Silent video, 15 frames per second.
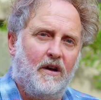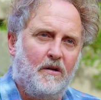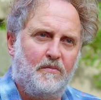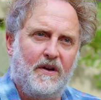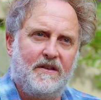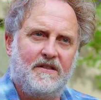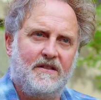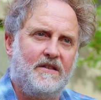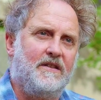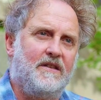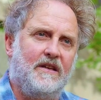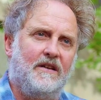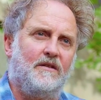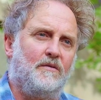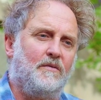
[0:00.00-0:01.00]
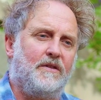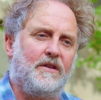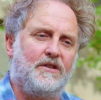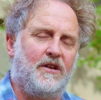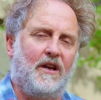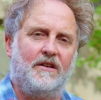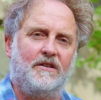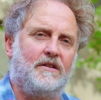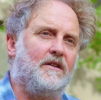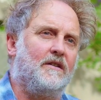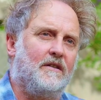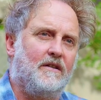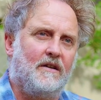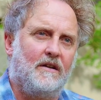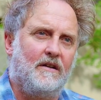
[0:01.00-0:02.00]
help us deal with a
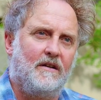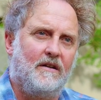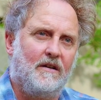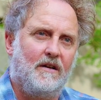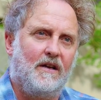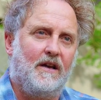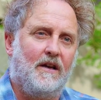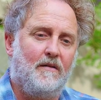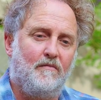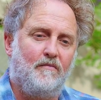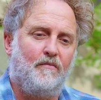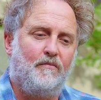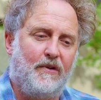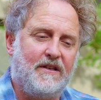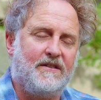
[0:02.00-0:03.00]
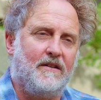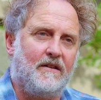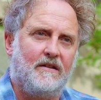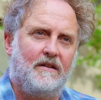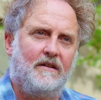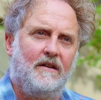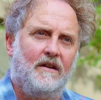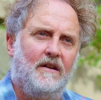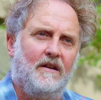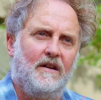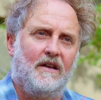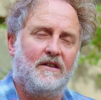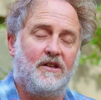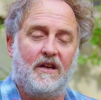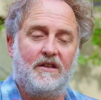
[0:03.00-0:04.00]
changing present,
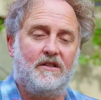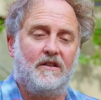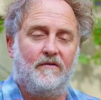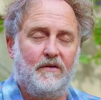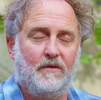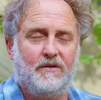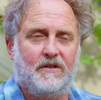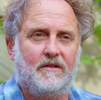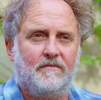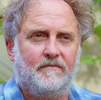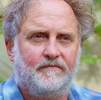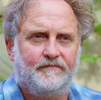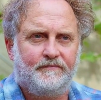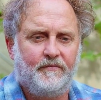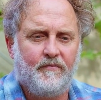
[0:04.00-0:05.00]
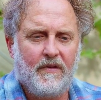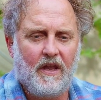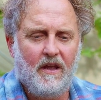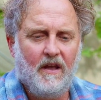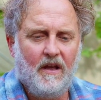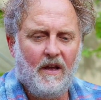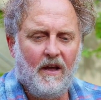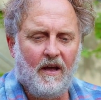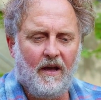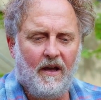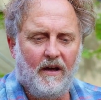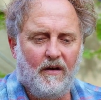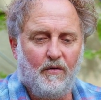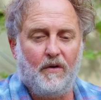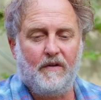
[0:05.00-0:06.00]
a changing future,
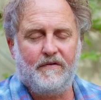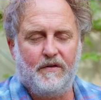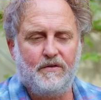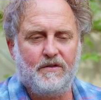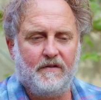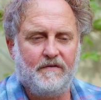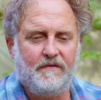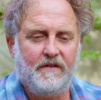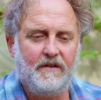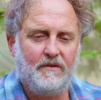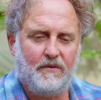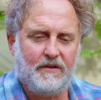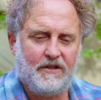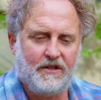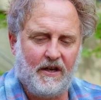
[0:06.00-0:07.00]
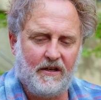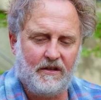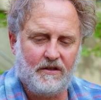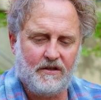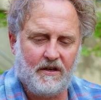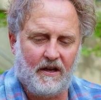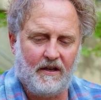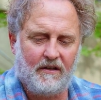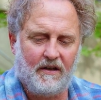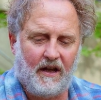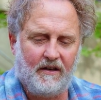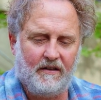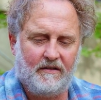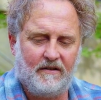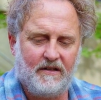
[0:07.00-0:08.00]
or a future filled with change
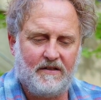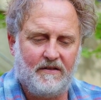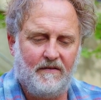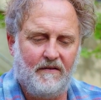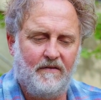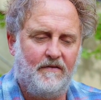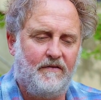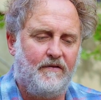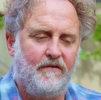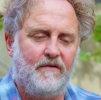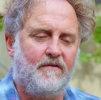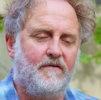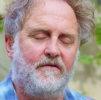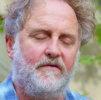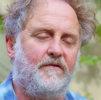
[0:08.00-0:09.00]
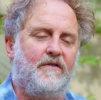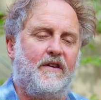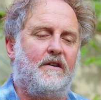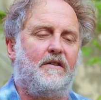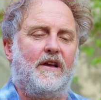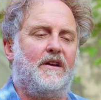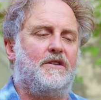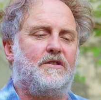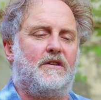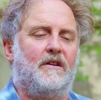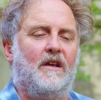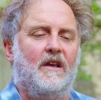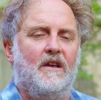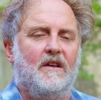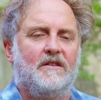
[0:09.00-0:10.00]
and this
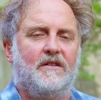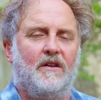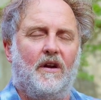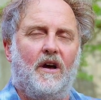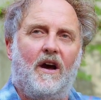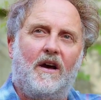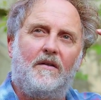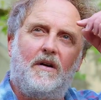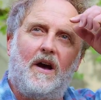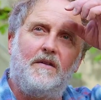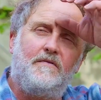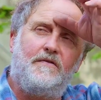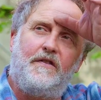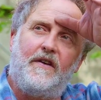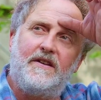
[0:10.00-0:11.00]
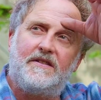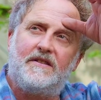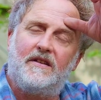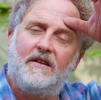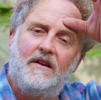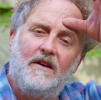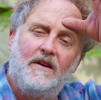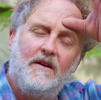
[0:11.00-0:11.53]
variation. So, I'm faced